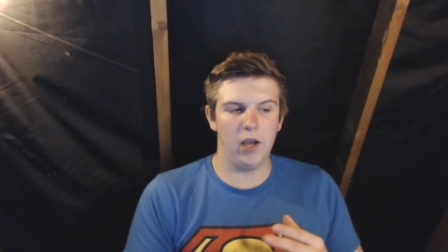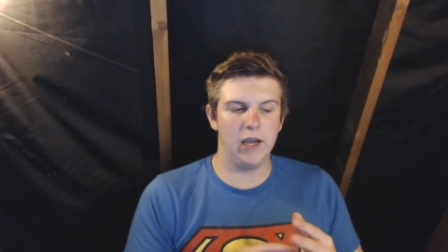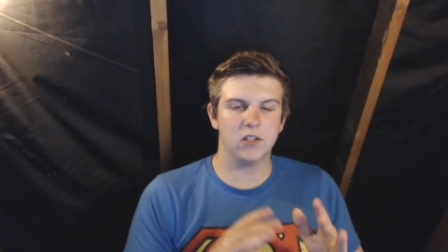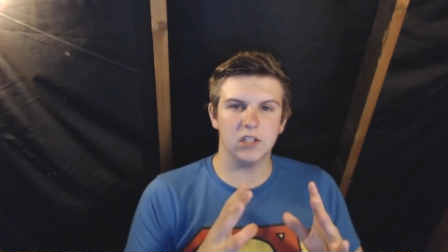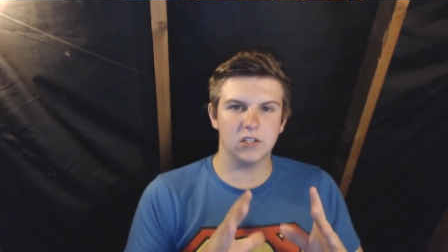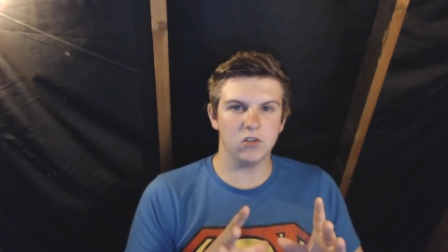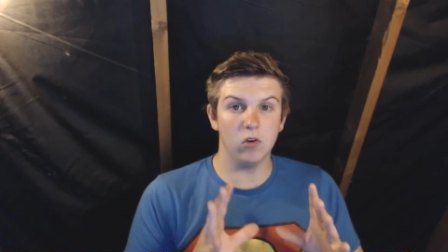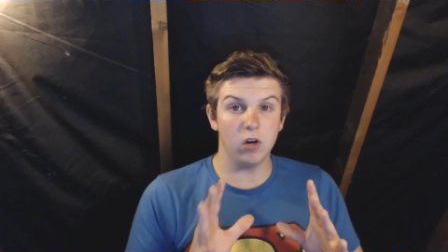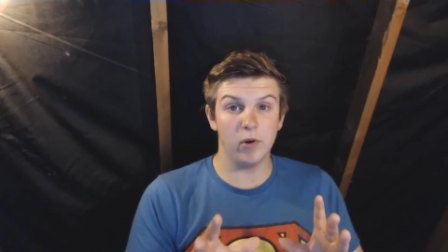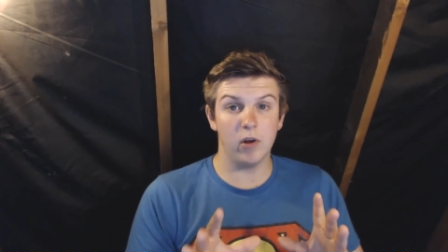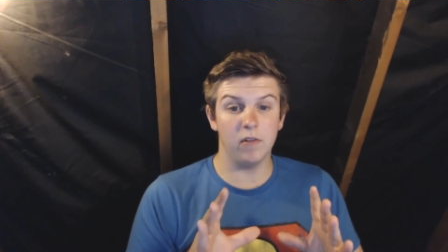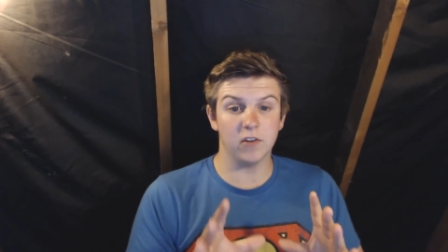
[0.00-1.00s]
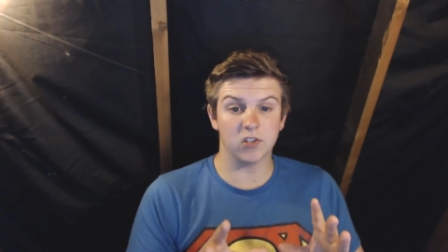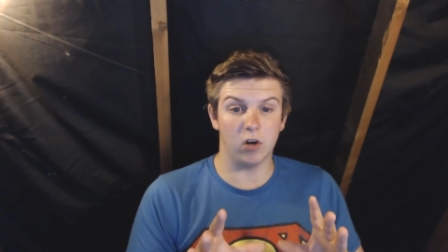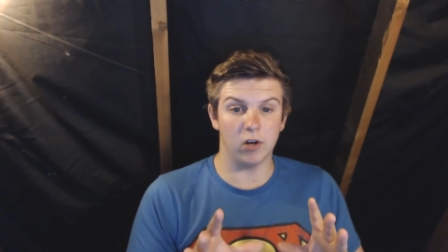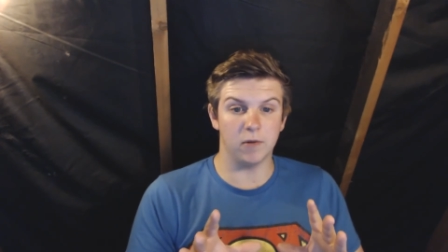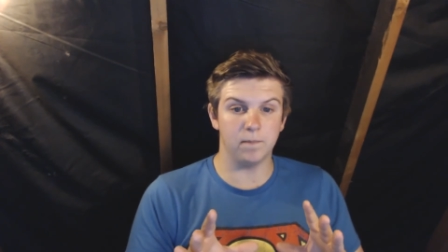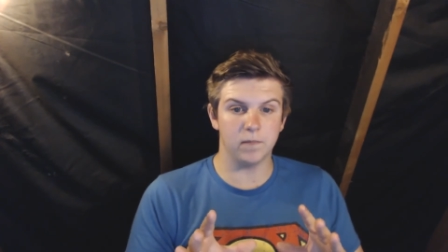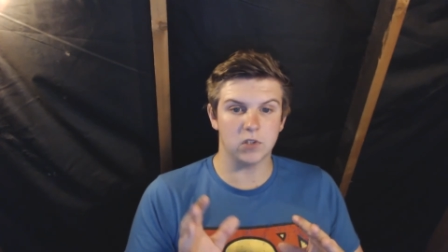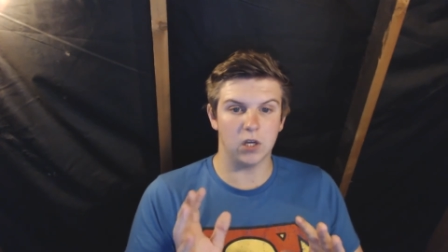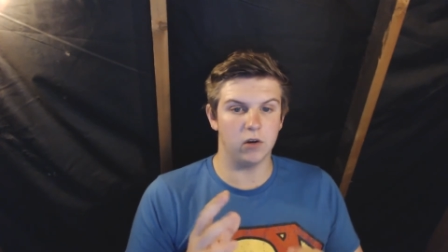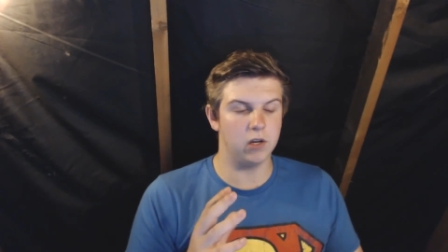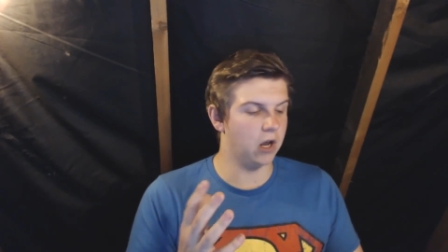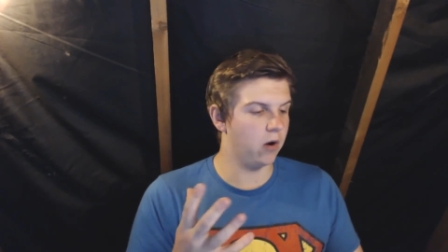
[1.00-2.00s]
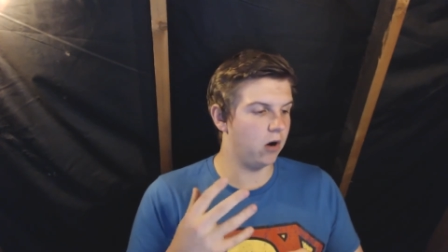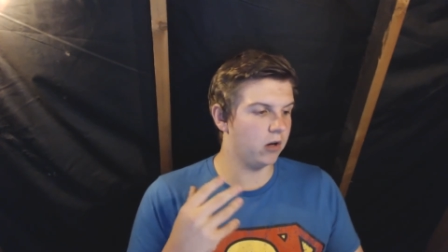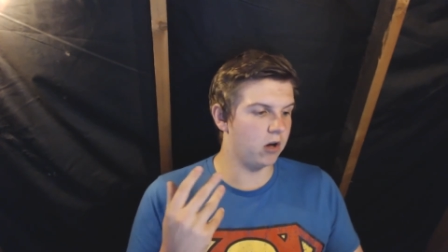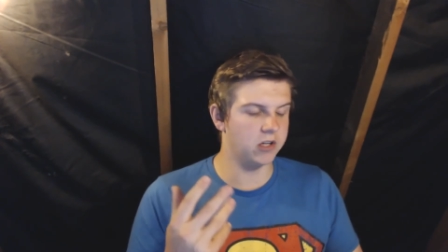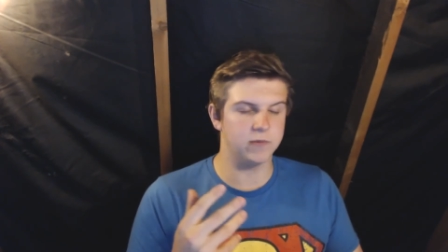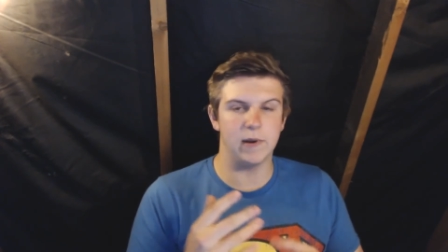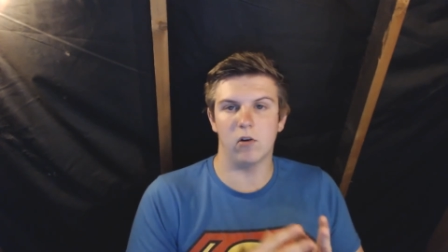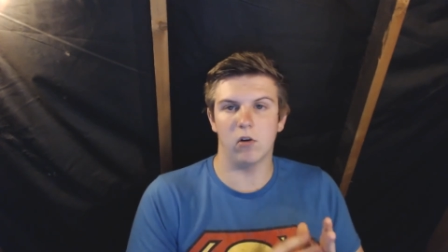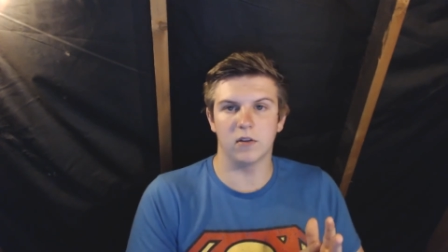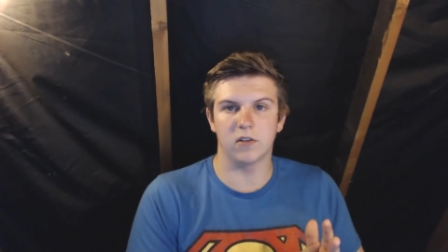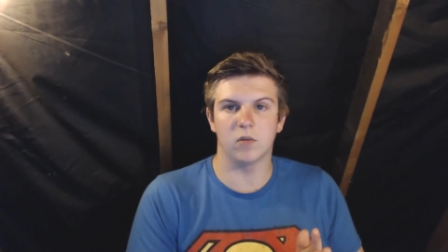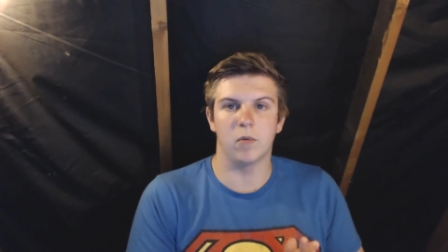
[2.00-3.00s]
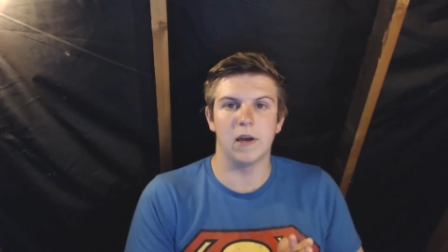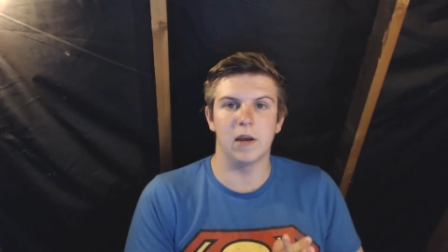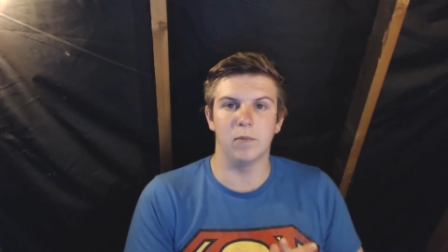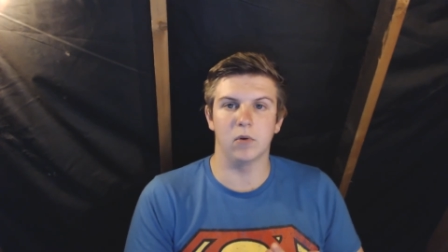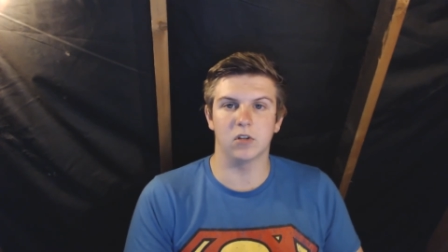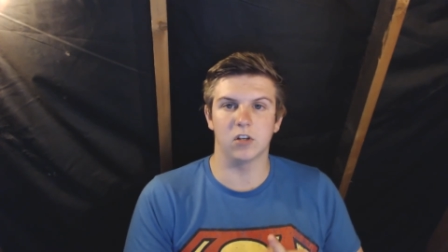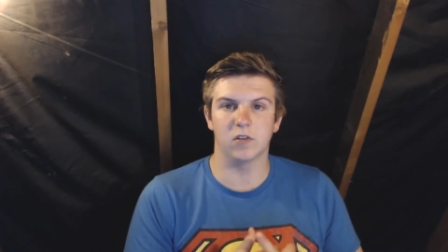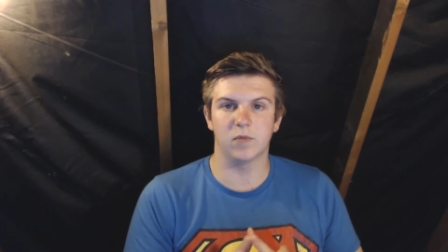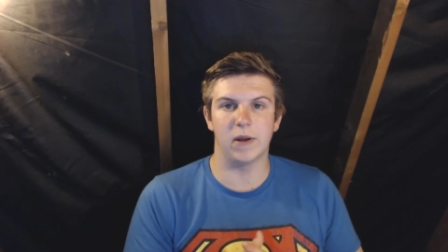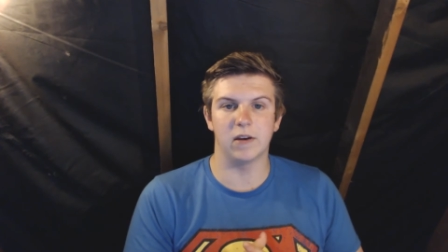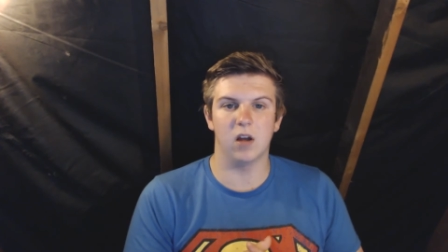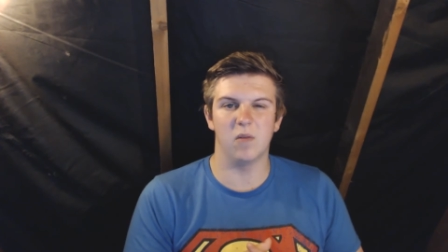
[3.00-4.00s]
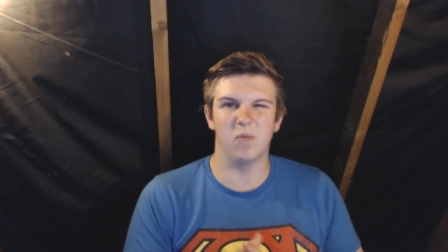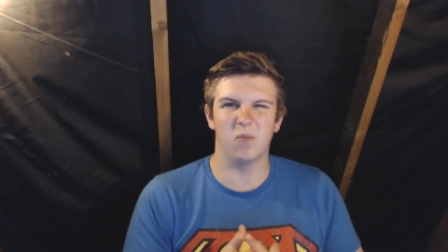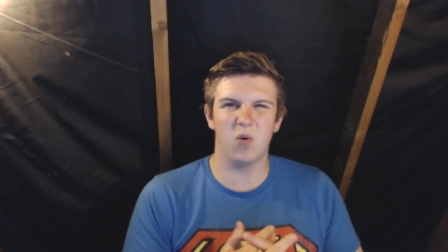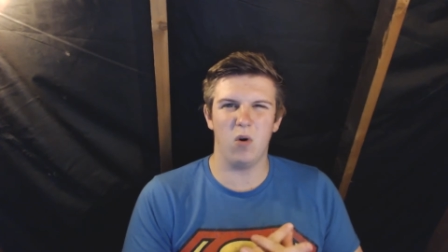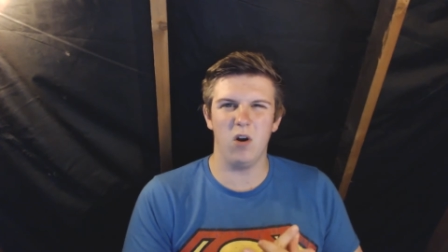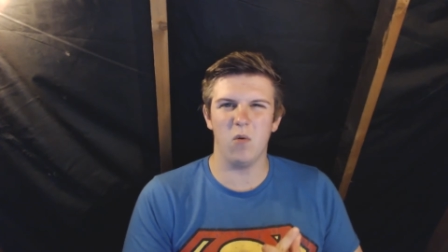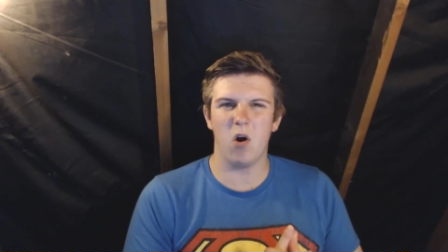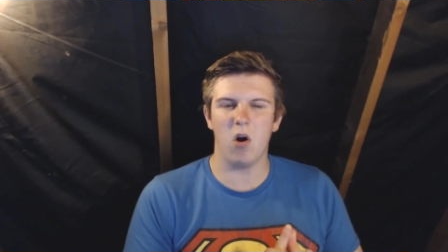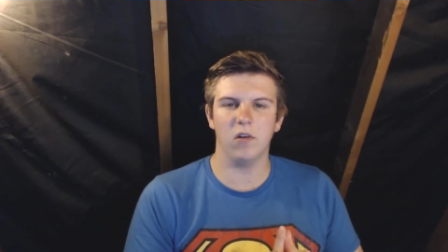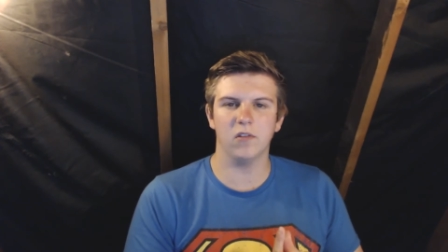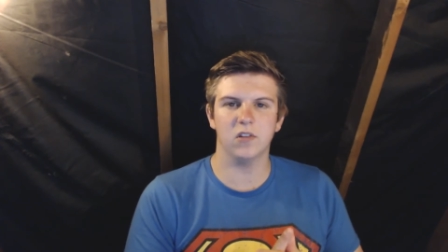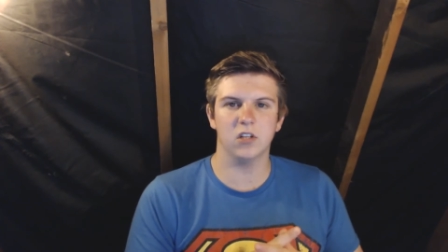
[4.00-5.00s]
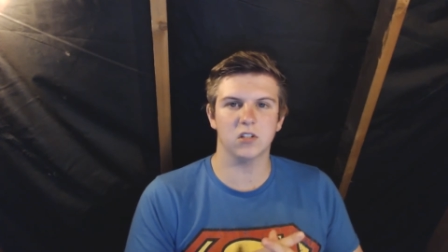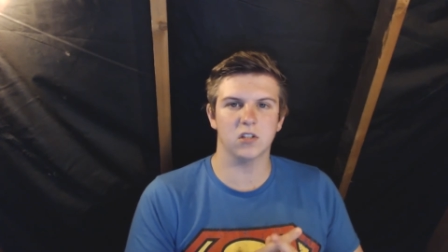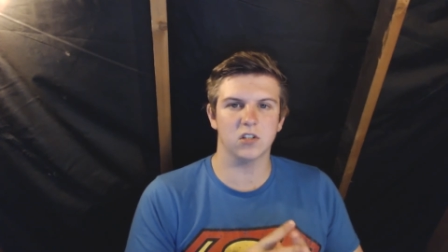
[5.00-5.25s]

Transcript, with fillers: It's all going to be on the site, so you know I can't explain it all off the top of my head because I've spent quite a while onto this.